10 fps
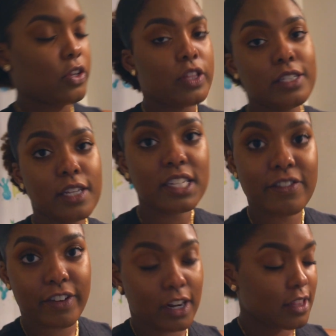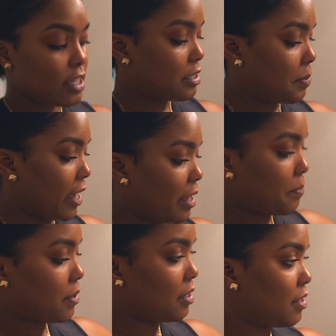So this doesn't fit on this
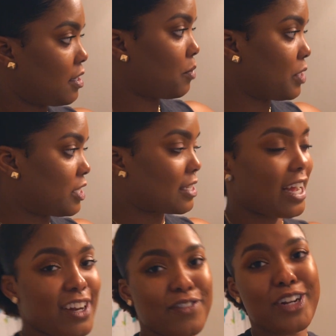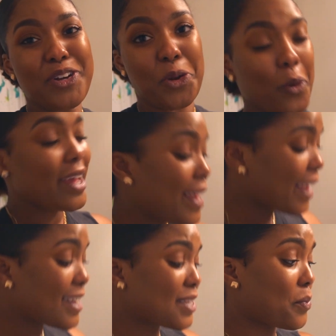pipe, which is kind of annoying
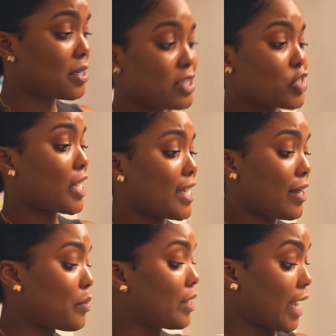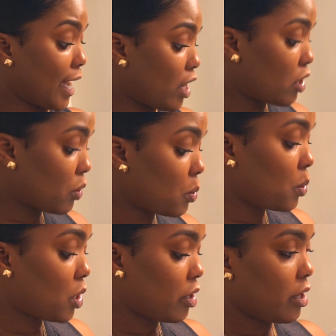because I wanted to try it out now,
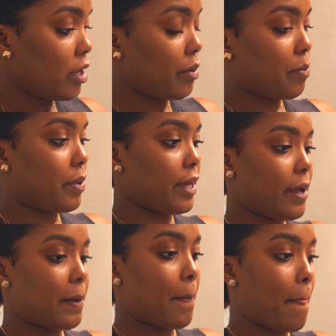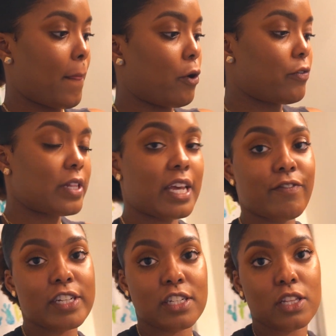but hopefully it
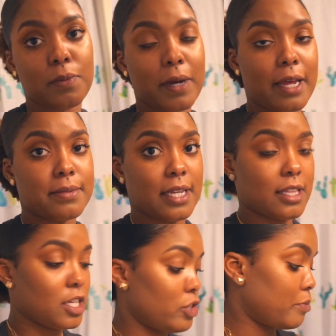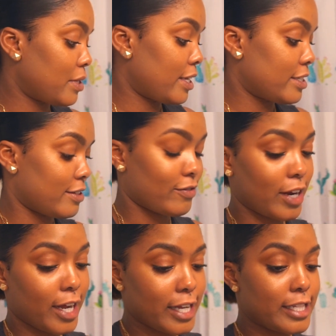fits on the pipes at the new place. If
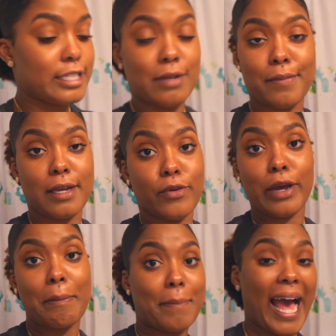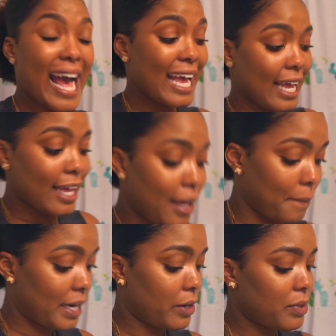not, this might be going back,
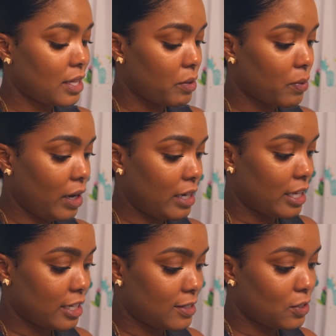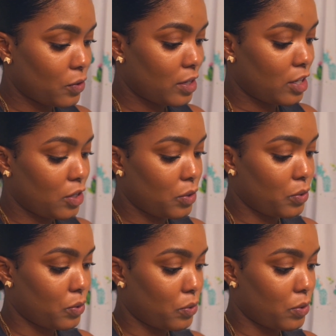but I really want it. It's so
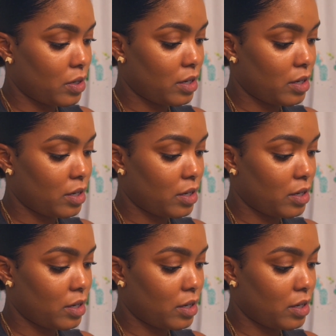cute.